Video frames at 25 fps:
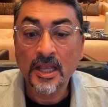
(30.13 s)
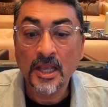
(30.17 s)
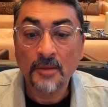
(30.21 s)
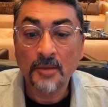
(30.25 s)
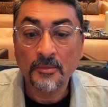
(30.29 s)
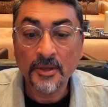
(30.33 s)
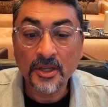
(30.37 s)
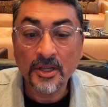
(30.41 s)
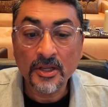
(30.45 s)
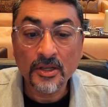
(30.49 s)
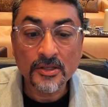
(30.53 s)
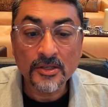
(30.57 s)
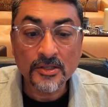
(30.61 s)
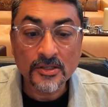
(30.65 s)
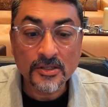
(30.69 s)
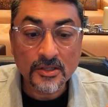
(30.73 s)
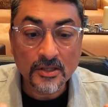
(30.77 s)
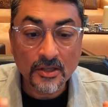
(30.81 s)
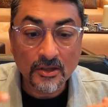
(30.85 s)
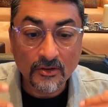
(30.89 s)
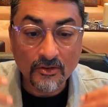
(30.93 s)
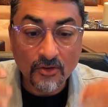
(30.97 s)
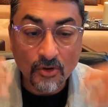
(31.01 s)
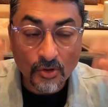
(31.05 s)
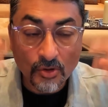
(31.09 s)
Because,
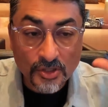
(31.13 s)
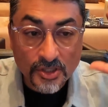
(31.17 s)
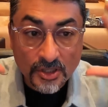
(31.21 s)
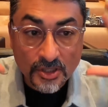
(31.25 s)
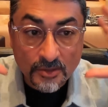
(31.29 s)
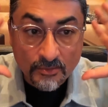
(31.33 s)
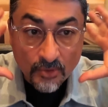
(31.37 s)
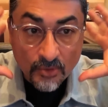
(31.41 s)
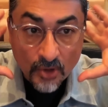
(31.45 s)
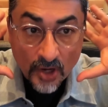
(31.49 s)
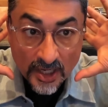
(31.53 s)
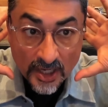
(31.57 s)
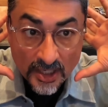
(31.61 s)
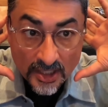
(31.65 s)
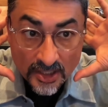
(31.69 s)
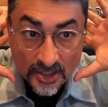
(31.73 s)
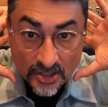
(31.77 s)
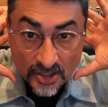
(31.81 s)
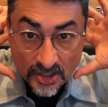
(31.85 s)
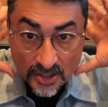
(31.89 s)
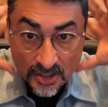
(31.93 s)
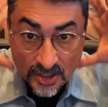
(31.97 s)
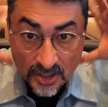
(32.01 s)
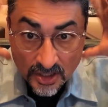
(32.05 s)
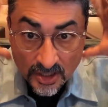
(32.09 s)
of course, the brain is
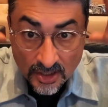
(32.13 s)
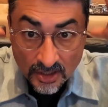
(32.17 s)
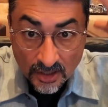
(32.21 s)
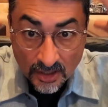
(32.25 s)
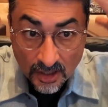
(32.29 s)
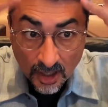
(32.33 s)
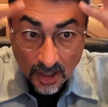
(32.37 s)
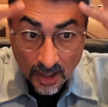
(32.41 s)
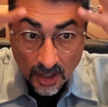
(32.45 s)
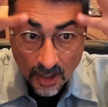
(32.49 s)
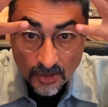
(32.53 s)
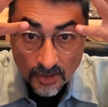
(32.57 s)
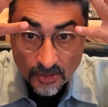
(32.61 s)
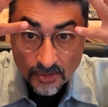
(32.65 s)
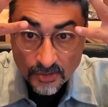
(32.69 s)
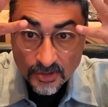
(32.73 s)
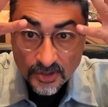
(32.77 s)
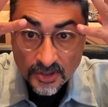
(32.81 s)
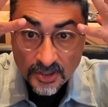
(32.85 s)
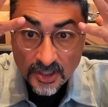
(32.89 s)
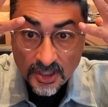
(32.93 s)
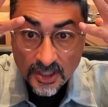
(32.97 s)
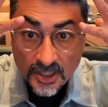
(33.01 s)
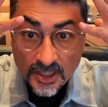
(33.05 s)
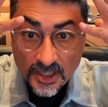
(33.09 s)
just
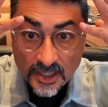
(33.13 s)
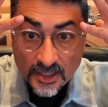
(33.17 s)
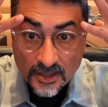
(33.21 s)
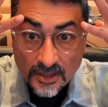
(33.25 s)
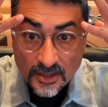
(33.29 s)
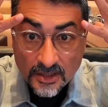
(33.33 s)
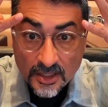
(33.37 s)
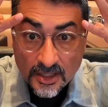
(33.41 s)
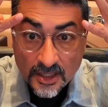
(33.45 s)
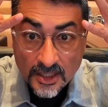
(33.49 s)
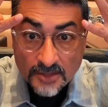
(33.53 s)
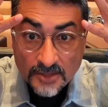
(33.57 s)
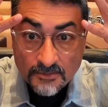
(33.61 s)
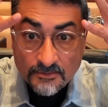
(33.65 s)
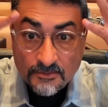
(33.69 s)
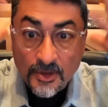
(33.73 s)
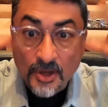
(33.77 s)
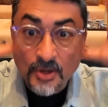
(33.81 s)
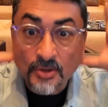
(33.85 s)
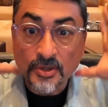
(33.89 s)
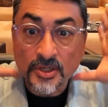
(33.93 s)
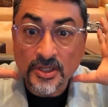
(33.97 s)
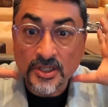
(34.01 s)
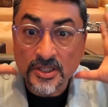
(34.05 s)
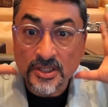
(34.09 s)
enclosed in this
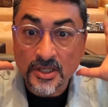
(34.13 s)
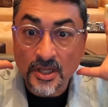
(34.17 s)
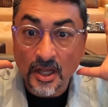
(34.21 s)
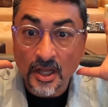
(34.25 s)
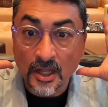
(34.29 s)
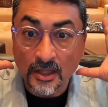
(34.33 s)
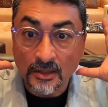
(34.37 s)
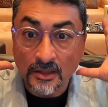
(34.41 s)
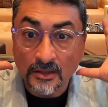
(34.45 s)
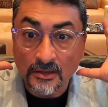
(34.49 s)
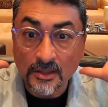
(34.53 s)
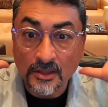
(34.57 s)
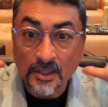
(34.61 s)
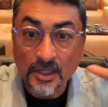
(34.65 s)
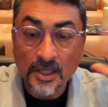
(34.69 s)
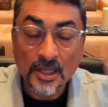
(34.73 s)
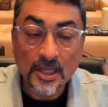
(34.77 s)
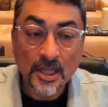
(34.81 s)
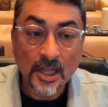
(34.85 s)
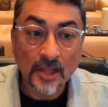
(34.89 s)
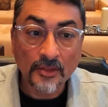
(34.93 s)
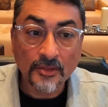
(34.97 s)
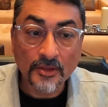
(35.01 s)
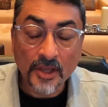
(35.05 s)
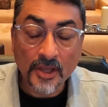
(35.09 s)
bony skull,
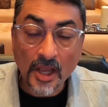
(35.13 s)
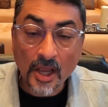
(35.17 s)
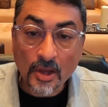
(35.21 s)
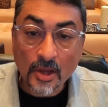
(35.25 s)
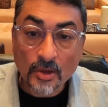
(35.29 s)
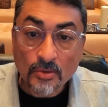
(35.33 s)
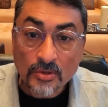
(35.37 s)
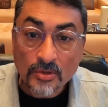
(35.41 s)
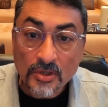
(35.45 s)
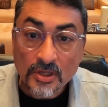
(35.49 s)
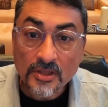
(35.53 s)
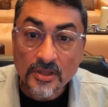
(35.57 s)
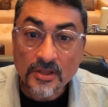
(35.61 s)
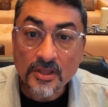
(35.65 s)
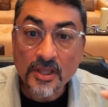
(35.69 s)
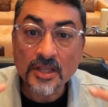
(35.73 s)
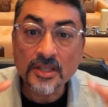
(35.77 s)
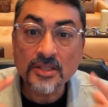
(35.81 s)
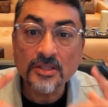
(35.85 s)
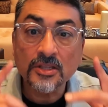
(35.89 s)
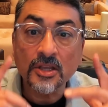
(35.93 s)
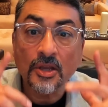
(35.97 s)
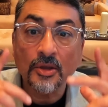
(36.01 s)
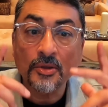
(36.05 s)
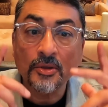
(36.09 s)
and the only things
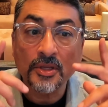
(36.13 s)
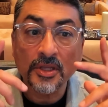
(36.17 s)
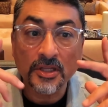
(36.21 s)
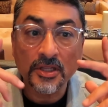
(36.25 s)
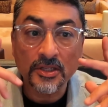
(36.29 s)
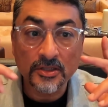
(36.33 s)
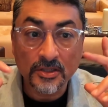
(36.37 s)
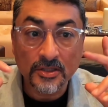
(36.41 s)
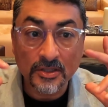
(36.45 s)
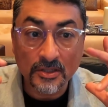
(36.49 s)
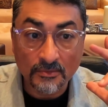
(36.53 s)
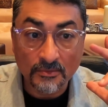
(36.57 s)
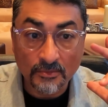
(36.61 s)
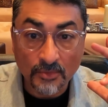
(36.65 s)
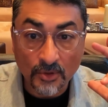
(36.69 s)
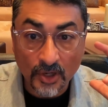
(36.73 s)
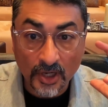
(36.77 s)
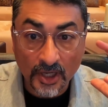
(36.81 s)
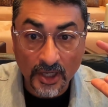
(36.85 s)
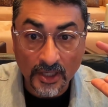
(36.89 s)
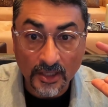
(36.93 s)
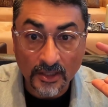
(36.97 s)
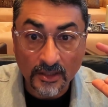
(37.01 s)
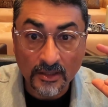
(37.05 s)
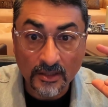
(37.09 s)
going into the
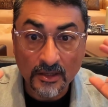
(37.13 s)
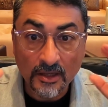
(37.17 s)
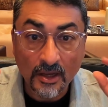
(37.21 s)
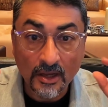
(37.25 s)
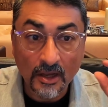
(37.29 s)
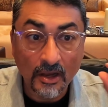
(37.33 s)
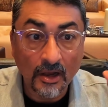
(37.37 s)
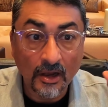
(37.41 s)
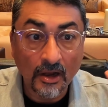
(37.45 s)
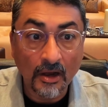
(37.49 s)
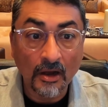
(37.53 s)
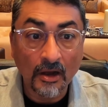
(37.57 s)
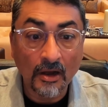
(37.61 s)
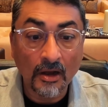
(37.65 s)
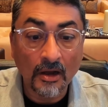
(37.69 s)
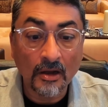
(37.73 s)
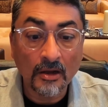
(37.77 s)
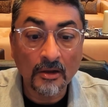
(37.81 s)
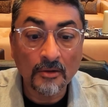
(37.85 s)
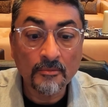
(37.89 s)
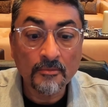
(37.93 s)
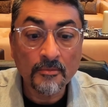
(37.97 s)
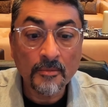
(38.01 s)
brain are